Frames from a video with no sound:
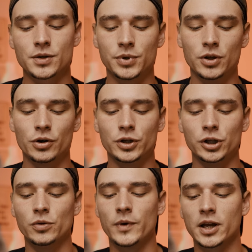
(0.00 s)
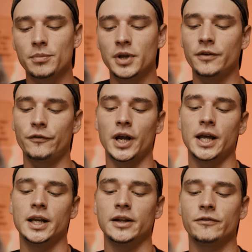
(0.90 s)
computer do you recommend for
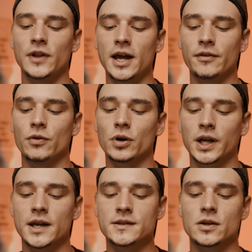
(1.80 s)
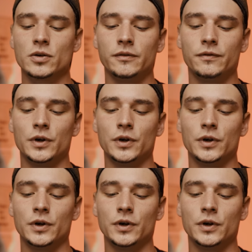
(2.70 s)
editing flat 4K Sony